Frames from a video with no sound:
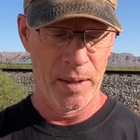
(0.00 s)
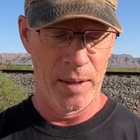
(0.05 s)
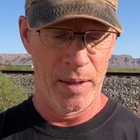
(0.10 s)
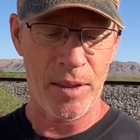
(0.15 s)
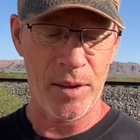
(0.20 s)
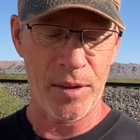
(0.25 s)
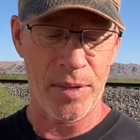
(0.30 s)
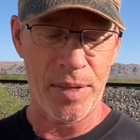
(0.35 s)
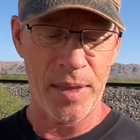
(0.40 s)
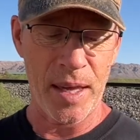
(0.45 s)

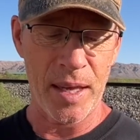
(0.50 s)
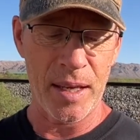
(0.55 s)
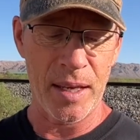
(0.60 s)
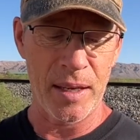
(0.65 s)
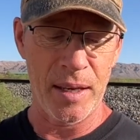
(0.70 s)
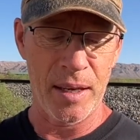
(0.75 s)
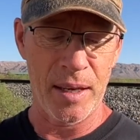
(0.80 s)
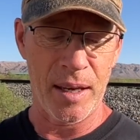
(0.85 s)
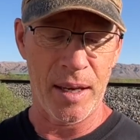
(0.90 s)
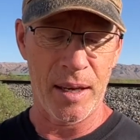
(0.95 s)
Other thing,
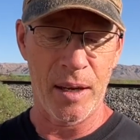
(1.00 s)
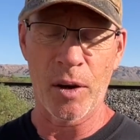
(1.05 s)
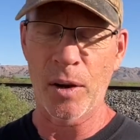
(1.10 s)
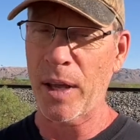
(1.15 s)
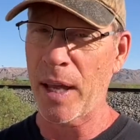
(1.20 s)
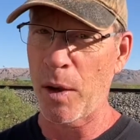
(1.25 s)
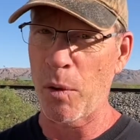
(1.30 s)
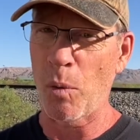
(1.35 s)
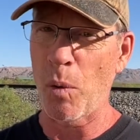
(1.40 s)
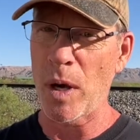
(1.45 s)

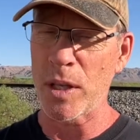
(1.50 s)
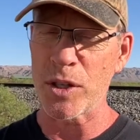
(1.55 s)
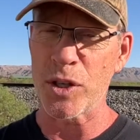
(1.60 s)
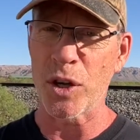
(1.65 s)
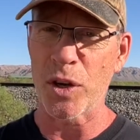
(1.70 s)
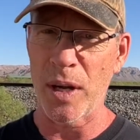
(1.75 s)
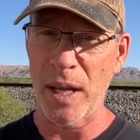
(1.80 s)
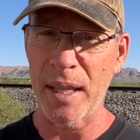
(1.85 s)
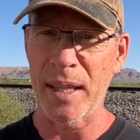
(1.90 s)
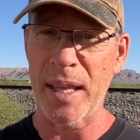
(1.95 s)
okay, once
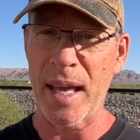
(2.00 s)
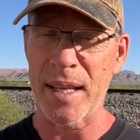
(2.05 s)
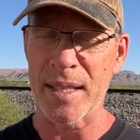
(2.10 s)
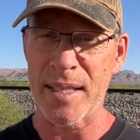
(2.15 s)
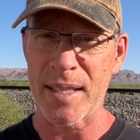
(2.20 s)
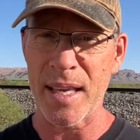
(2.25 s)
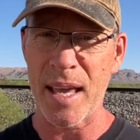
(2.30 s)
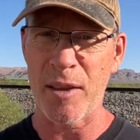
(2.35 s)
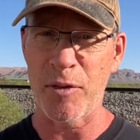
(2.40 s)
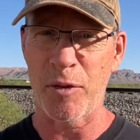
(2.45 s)
you're in that
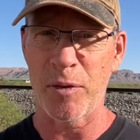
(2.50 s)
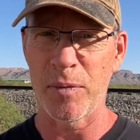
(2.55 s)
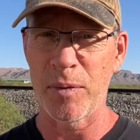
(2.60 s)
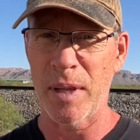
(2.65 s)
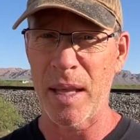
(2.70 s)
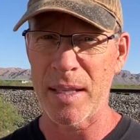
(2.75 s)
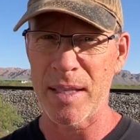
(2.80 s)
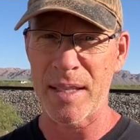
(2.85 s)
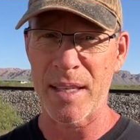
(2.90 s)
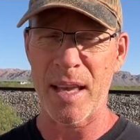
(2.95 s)

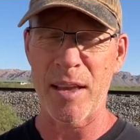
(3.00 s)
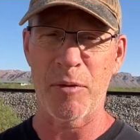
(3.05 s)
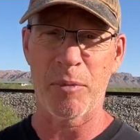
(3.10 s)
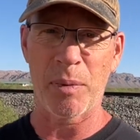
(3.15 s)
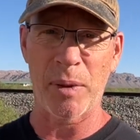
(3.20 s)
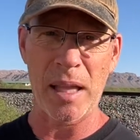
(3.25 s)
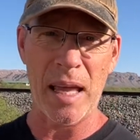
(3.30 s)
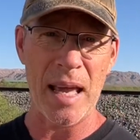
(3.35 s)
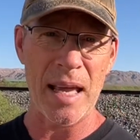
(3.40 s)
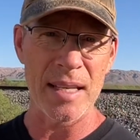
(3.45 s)
safe
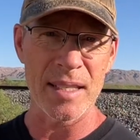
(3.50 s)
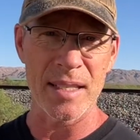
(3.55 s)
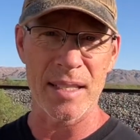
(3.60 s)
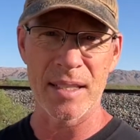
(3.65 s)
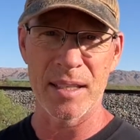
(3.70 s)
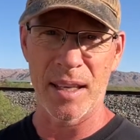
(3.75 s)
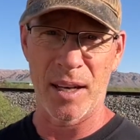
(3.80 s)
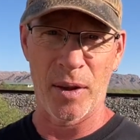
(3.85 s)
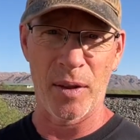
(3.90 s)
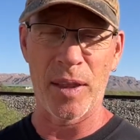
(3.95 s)

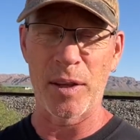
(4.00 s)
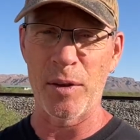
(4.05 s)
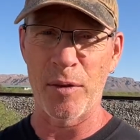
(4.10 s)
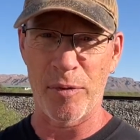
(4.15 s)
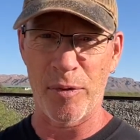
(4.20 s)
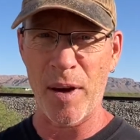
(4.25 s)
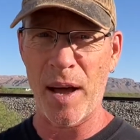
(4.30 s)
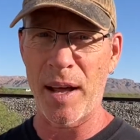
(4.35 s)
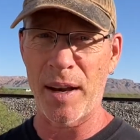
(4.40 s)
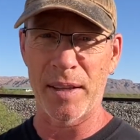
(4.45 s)
place, you know, that you
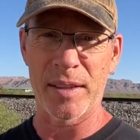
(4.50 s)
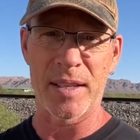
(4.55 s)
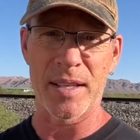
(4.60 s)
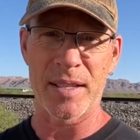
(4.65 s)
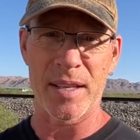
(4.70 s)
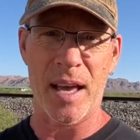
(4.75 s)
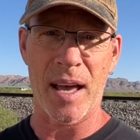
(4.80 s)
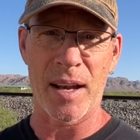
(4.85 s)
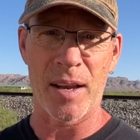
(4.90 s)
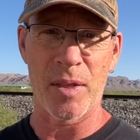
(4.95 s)
find on the
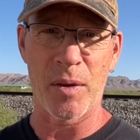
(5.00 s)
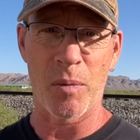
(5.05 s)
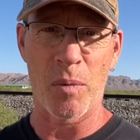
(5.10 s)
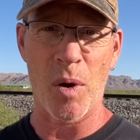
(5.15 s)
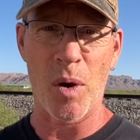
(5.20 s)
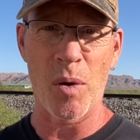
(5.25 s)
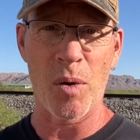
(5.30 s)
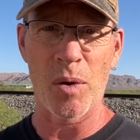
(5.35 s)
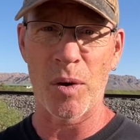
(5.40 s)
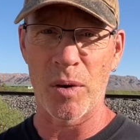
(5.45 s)
side of the
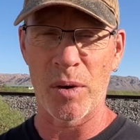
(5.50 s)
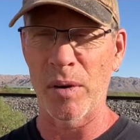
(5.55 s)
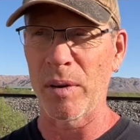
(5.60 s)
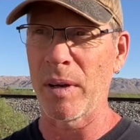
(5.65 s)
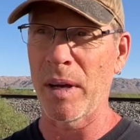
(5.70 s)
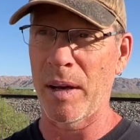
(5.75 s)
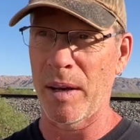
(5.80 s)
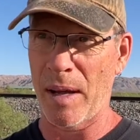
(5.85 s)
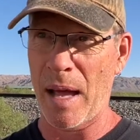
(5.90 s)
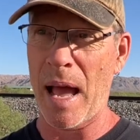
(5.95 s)
road, or
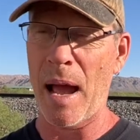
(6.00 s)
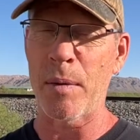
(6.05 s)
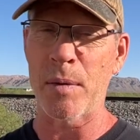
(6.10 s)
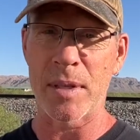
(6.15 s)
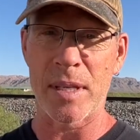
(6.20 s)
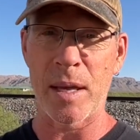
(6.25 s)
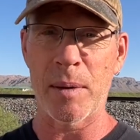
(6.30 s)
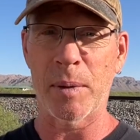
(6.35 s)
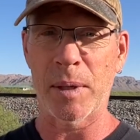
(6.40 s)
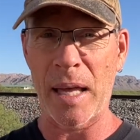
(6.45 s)
I
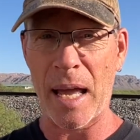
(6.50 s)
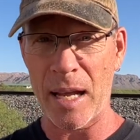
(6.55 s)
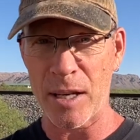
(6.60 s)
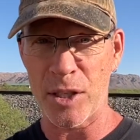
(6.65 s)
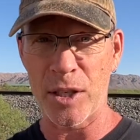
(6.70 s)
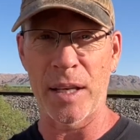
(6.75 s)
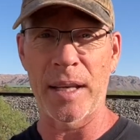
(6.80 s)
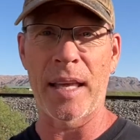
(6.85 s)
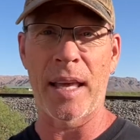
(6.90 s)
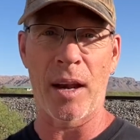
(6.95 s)
was able to
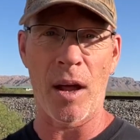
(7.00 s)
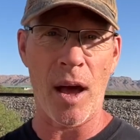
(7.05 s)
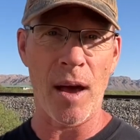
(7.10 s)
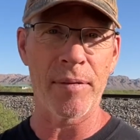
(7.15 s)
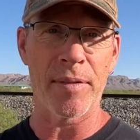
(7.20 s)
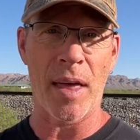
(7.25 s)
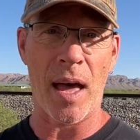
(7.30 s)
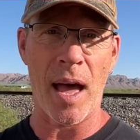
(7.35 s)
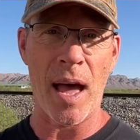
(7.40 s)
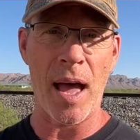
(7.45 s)
actually get
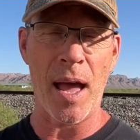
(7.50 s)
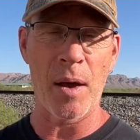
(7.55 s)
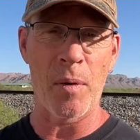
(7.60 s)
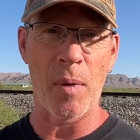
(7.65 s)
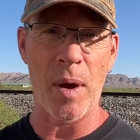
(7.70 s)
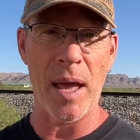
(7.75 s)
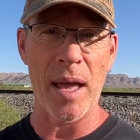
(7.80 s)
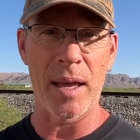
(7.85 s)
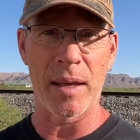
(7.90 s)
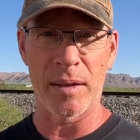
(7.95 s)
off the
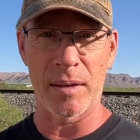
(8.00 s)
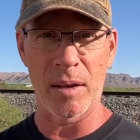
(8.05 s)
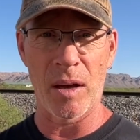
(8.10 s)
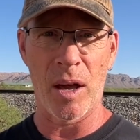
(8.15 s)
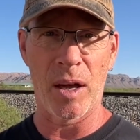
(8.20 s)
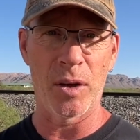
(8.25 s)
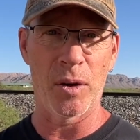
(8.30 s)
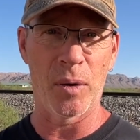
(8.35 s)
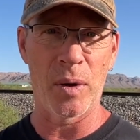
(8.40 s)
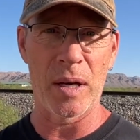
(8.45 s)
highway and
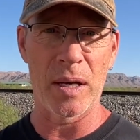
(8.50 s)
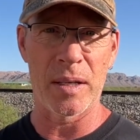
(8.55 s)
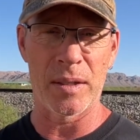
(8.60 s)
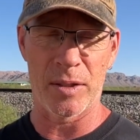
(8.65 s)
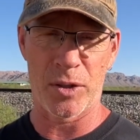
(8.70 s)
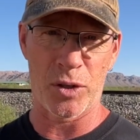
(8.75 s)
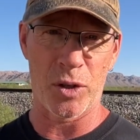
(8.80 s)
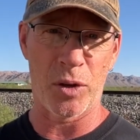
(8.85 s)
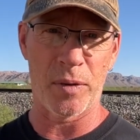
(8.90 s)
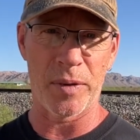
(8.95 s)
onto a
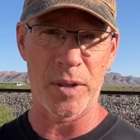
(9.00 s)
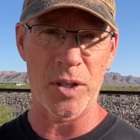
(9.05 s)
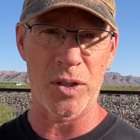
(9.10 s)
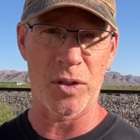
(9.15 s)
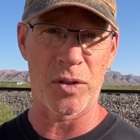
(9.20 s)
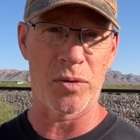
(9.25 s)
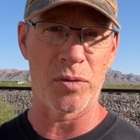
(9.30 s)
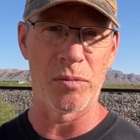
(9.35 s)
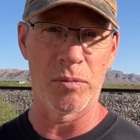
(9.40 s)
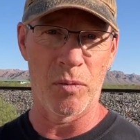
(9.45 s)

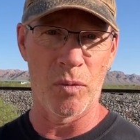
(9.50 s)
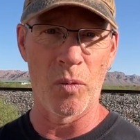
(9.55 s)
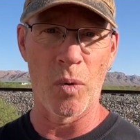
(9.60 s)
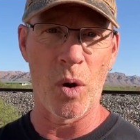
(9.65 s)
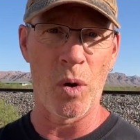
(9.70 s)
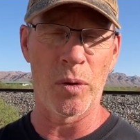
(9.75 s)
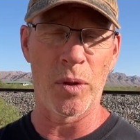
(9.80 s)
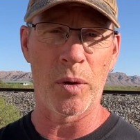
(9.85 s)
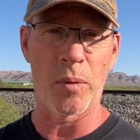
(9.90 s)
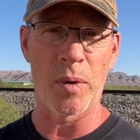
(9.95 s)
service
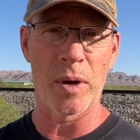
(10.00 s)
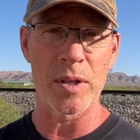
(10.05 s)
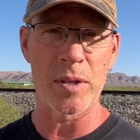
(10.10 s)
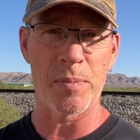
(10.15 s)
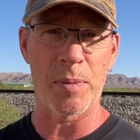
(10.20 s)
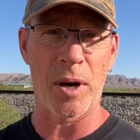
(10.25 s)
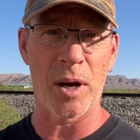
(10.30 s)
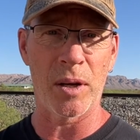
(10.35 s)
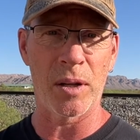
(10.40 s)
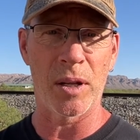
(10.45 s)
road that runs
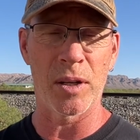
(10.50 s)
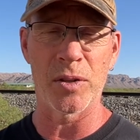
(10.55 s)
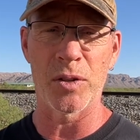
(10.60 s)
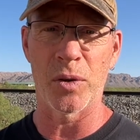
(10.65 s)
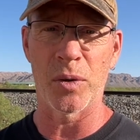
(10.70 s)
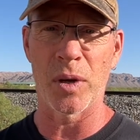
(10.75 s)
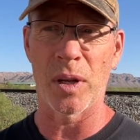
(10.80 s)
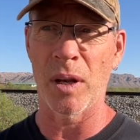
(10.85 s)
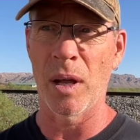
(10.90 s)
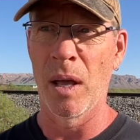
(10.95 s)
parallel
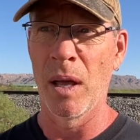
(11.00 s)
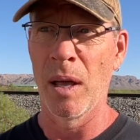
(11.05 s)
to it,